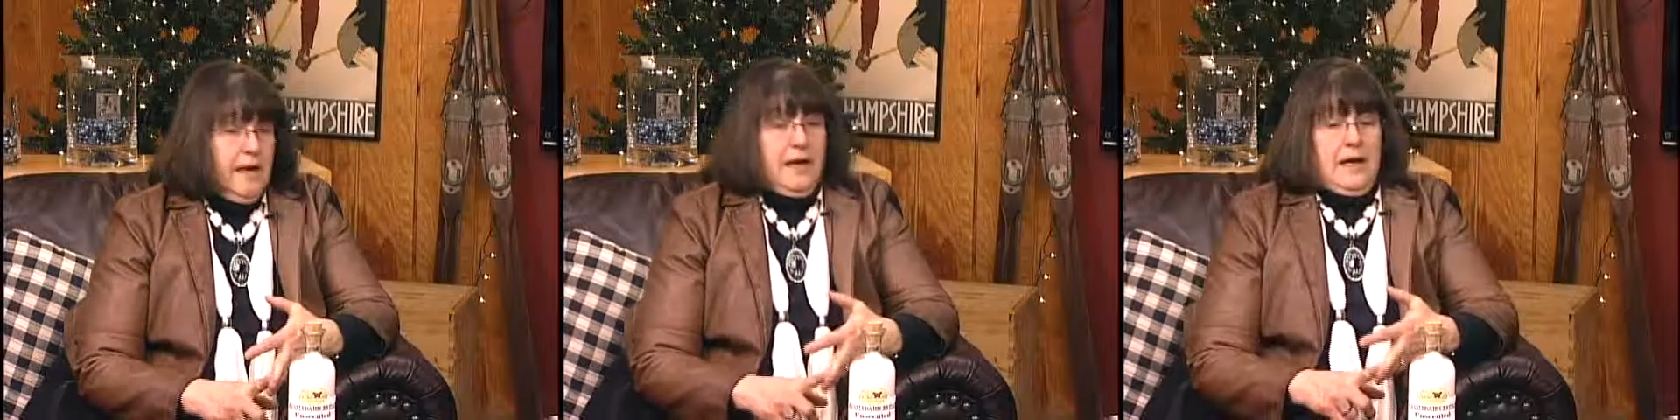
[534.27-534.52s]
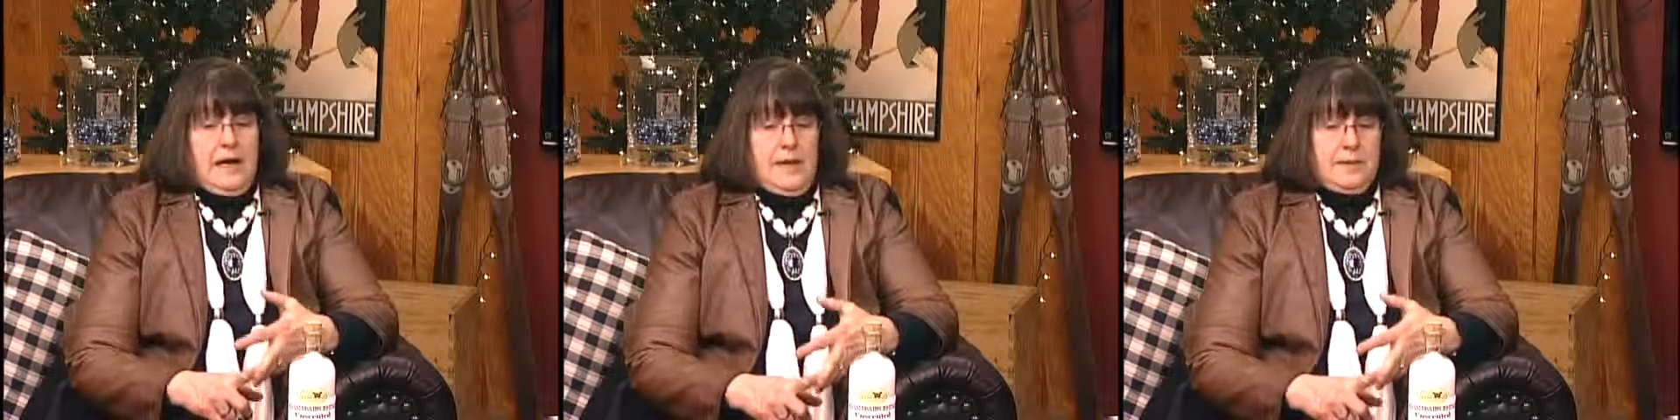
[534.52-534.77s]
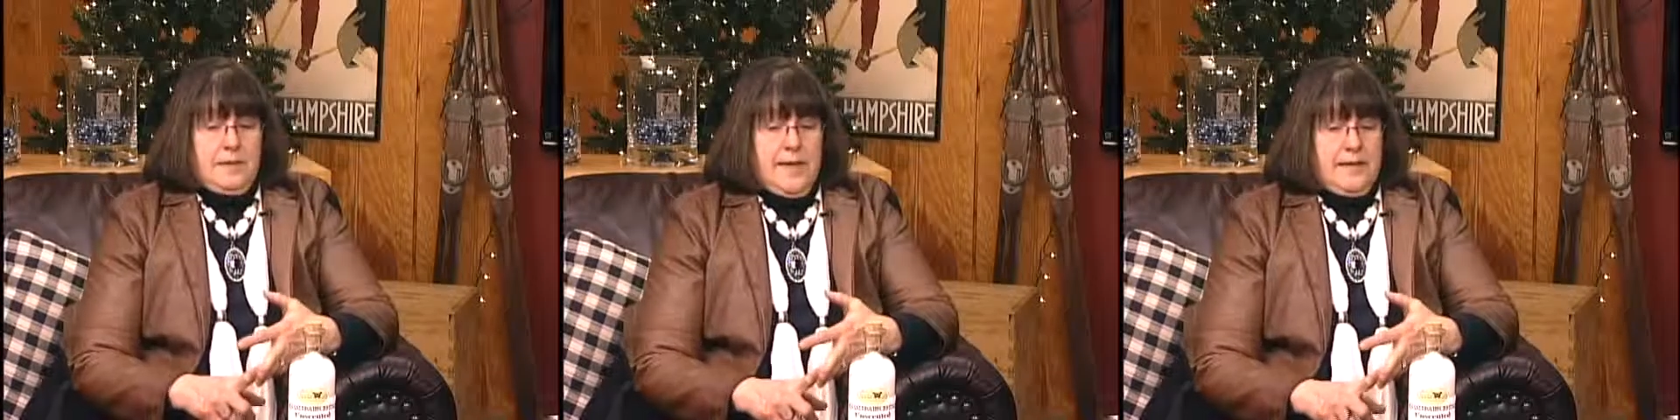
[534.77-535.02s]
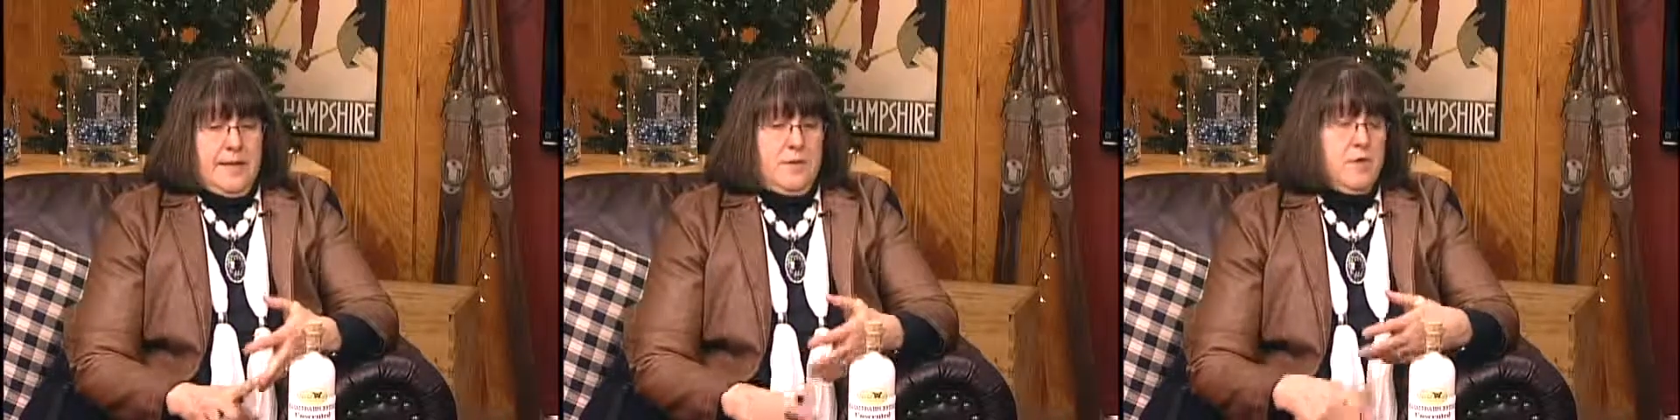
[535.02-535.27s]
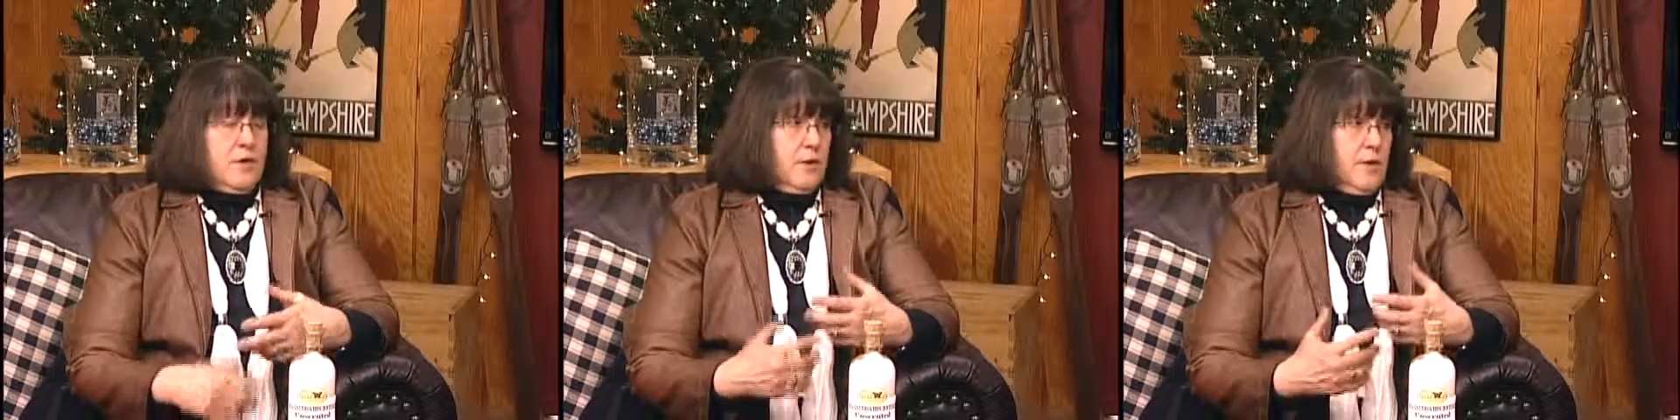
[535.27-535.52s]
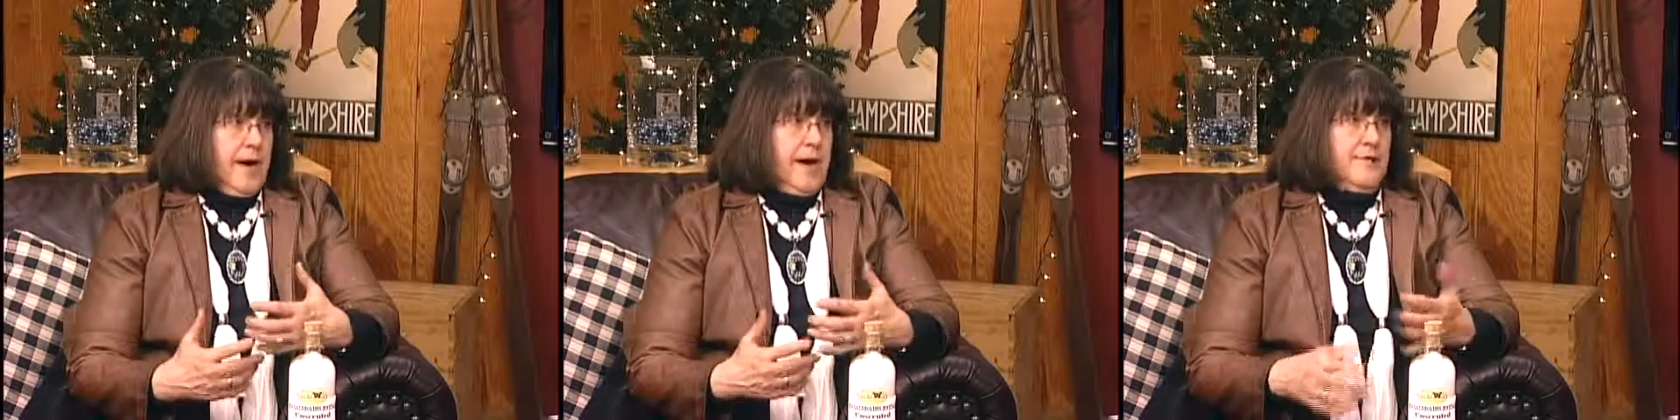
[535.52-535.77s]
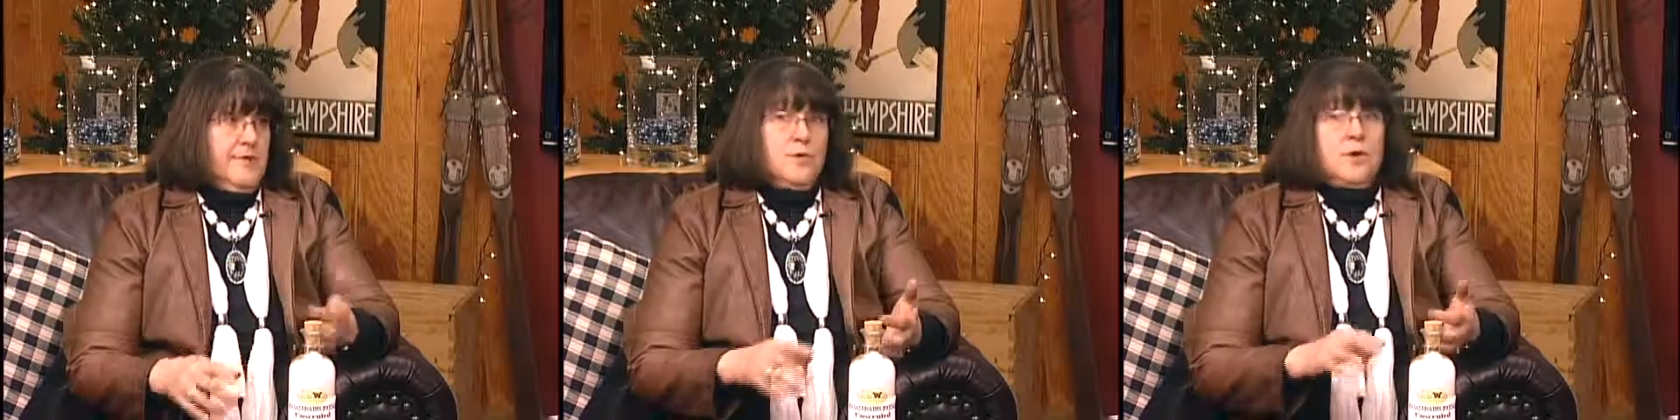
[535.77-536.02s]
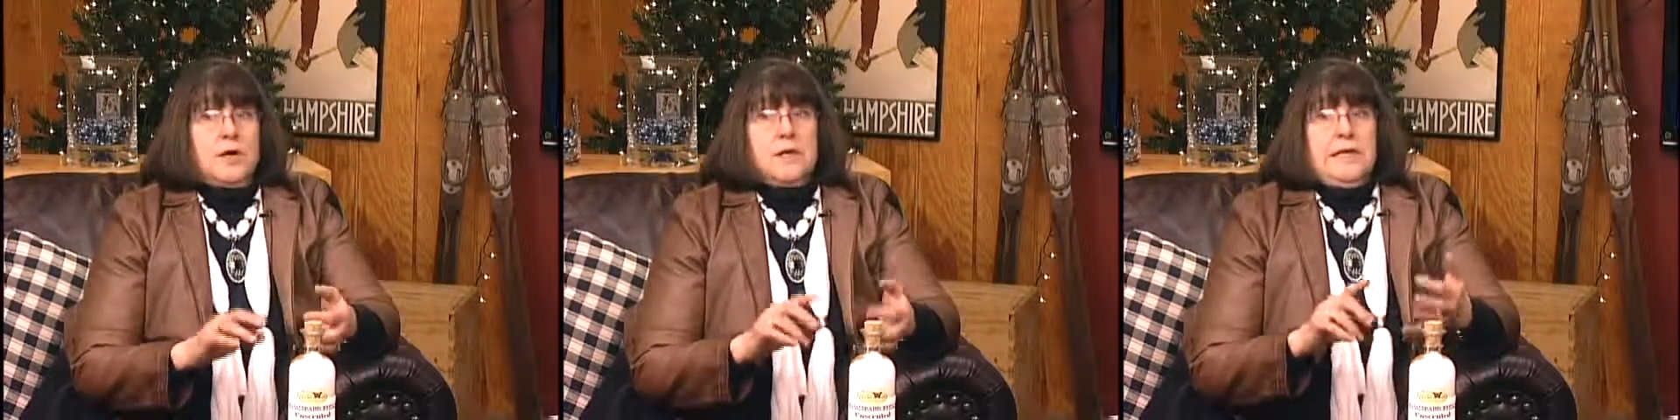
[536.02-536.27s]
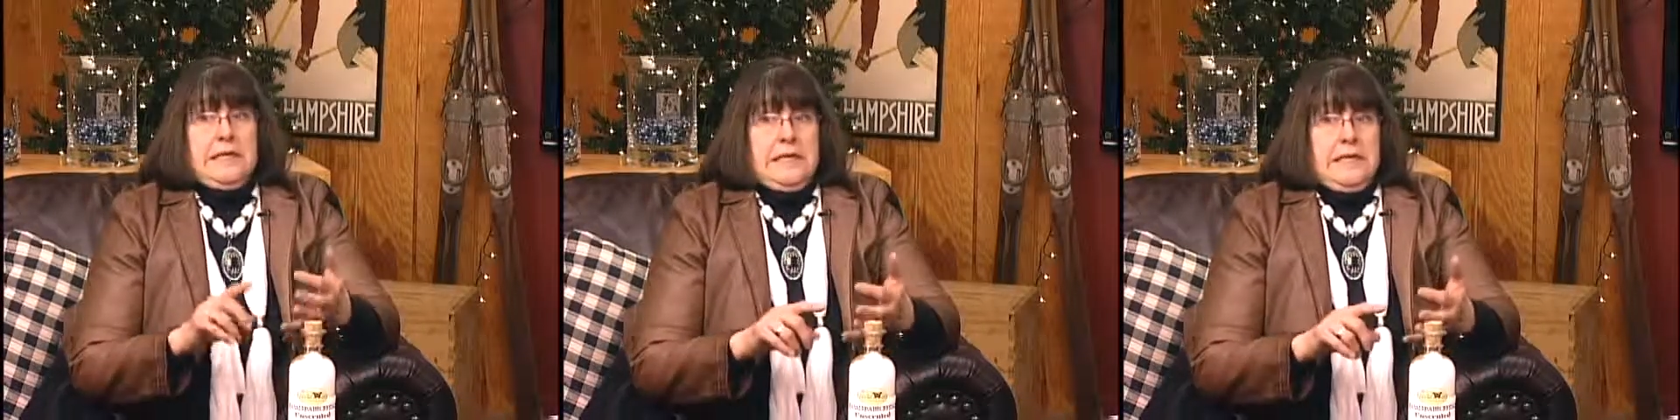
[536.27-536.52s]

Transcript: And they work great for